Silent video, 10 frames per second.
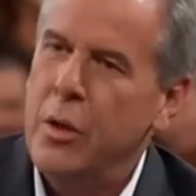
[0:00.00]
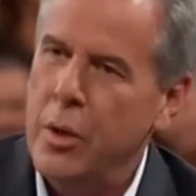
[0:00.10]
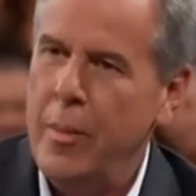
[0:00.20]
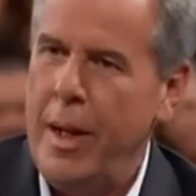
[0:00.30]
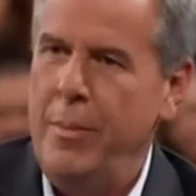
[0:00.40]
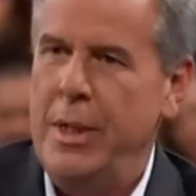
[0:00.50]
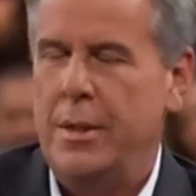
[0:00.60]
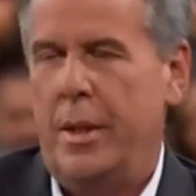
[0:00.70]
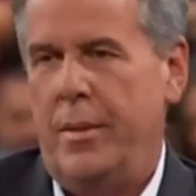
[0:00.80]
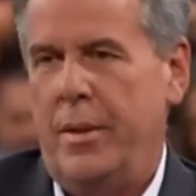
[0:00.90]
there might be
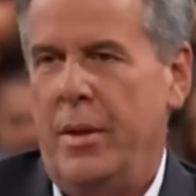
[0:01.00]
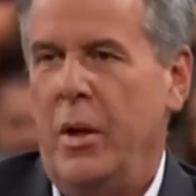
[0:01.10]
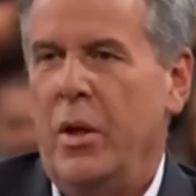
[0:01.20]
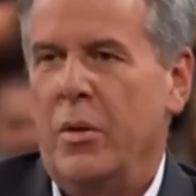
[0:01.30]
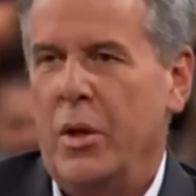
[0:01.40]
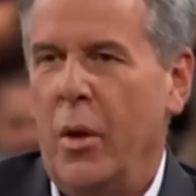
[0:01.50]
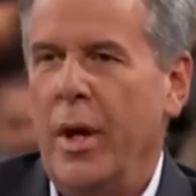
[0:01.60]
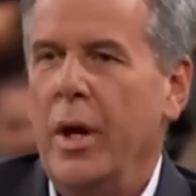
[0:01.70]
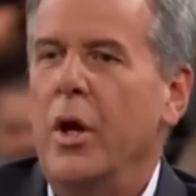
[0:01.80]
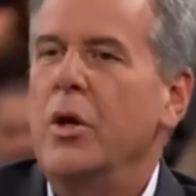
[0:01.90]
something
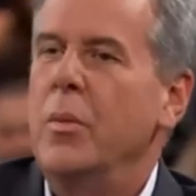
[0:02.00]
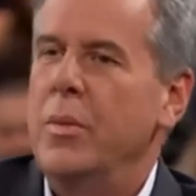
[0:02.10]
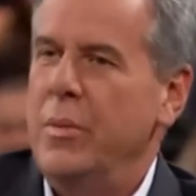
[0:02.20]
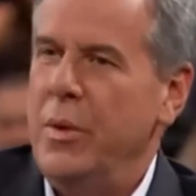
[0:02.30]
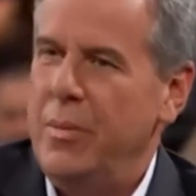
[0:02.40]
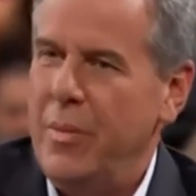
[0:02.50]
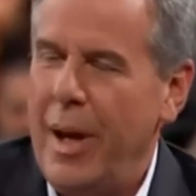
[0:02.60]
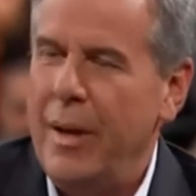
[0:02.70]
going on. You might